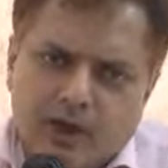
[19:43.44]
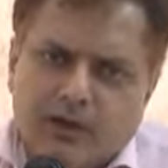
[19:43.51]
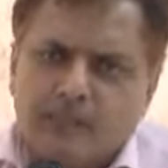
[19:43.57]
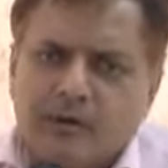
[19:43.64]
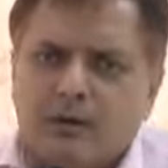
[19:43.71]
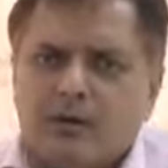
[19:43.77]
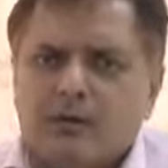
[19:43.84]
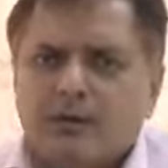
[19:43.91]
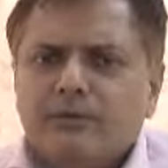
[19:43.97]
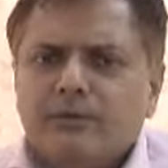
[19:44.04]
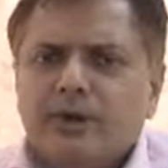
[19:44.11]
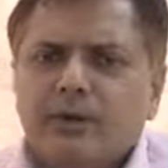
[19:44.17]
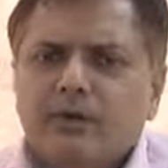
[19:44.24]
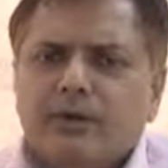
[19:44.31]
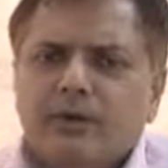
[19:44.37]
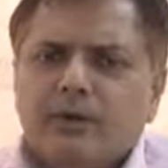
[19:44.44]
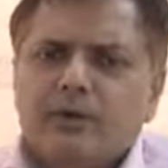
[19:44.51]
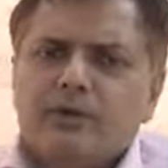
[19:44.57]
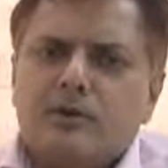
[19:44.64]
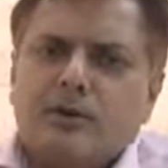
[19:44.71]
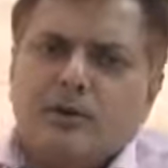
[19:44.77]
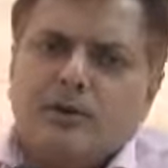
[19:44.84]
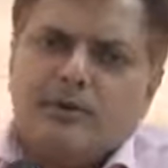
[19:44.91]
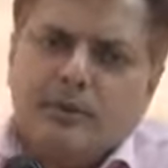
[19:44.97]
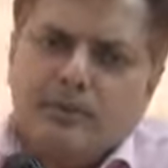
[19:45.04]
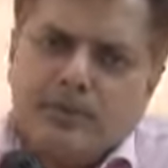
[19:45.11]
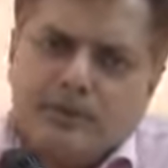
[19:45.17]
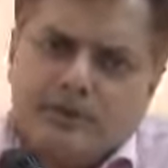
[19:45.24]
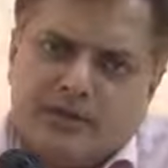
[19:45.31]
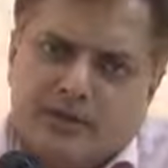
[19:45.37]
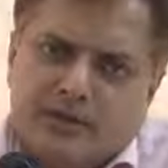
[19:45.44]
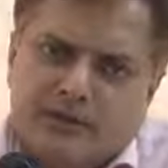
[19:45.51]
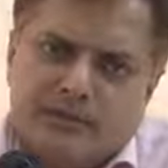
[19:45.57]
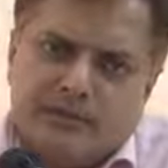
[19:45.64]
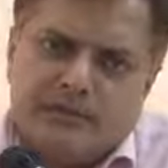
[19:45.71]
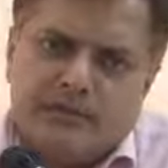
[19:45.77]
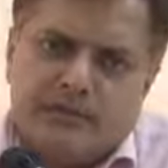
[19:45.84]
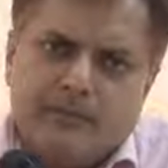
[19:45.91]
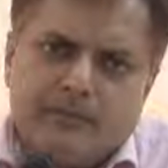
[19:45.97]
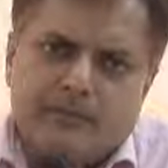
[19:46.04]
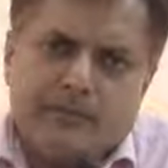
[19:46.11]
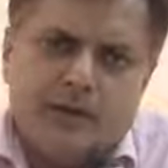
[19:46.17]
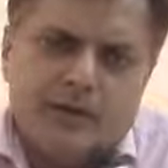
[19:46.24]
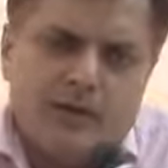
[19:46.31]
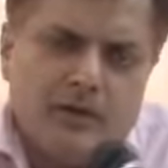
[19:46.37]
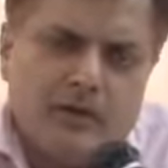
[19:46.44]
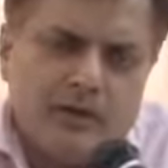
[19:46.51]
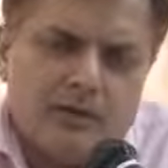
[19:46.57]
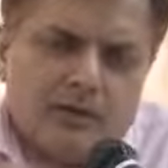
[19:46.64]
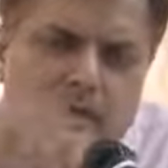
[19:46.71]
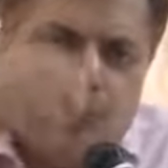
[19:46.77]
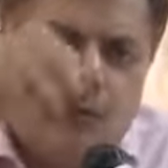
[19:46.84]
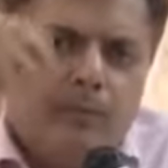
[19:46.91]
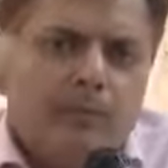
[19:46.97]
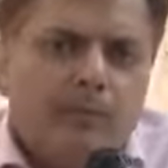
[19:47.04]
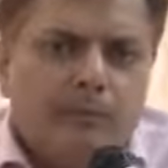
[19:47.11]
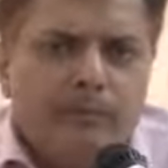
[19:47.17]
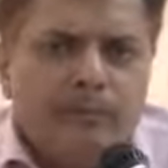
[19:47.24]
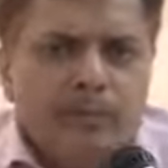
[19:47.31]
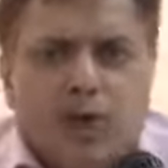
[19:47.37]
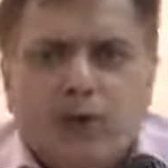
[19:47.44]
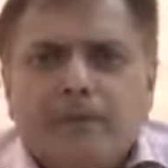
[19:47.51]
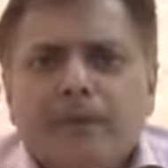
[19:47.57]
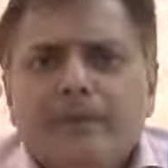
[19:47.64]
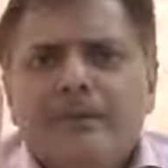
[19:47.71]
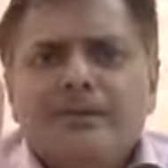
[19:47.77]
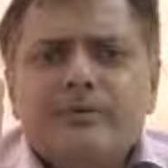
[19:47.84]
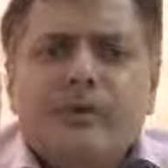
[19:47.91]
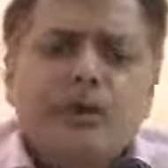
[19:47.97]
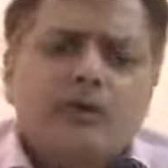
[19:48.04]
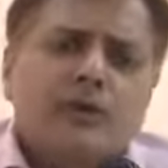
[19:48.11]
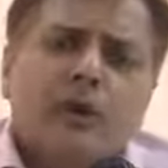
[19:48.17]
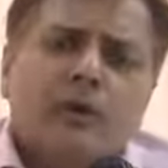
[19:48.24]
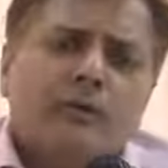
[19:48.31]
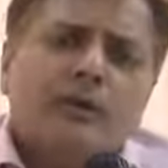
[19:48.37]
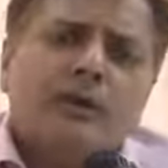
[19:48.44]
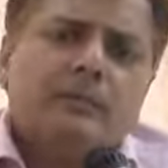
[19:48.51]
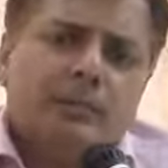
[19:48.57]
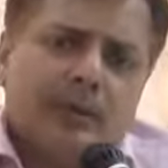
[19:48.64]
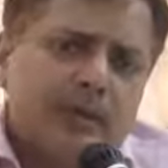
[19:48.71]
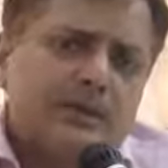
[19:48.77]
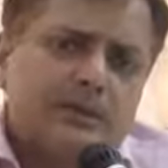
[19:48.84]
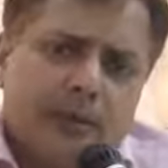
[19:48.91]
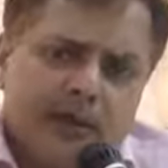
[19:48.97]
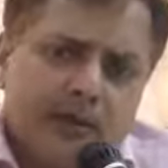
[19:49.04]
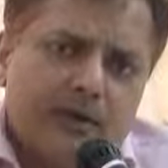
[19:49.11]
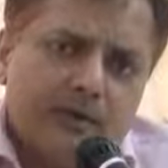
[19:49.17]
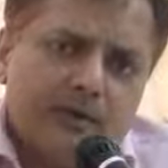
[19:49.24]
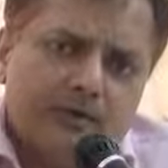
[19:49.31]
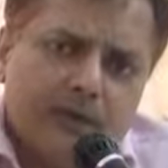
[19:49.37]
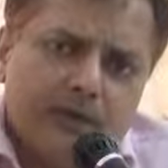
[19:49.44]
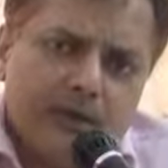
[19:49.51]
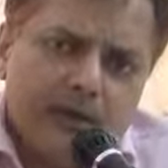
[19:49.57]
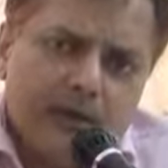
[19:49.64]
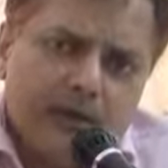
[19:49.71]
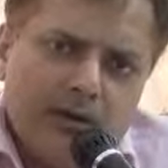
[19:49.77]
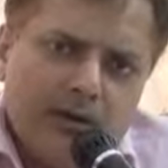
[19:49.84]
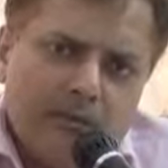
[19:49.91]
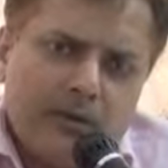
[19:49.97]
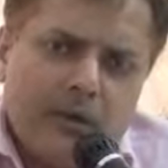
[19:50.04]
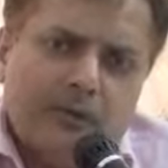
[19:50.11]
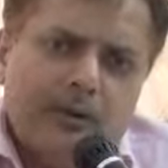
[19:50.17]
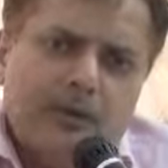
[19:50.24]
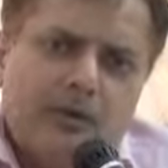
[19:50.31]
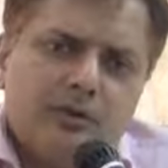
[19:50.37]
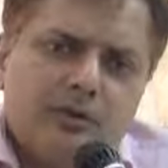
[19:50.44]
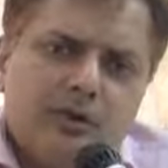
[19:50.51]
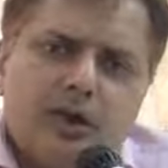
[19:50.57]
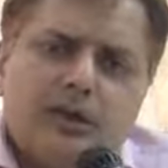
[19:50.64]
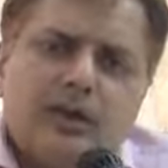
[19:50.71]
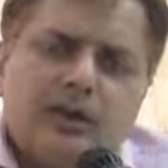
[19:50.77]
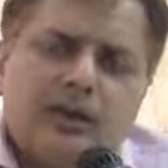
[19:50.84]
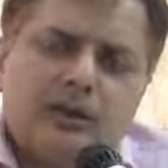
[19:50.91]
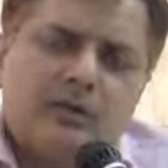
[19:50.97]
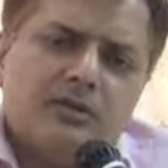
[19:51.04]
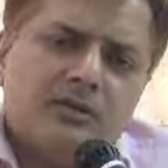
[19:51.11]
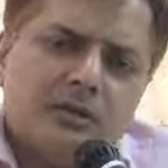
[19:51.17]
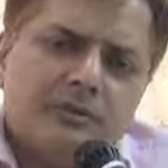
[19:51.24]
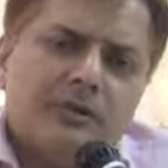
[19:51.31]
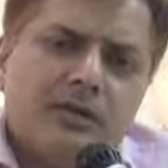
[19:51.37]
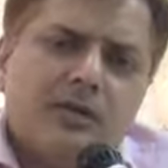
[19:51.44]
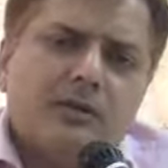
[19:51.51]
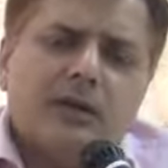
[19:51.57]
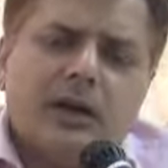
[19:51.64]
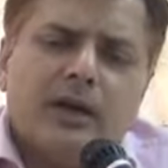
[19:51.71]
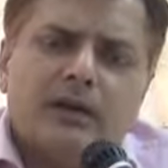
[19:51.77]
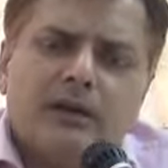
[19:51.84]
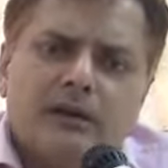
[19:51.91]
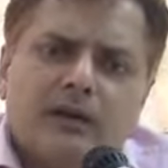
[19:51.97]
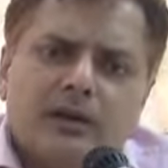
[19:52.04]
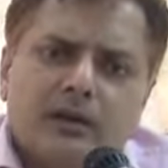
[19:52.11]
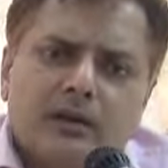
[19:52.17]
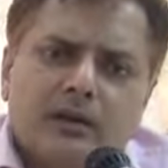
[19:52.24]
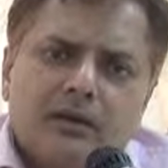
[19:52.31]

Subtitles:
And because of that, there was a lot of repression. So now, problem was not with the punishment. Problem was not that there was somebody who can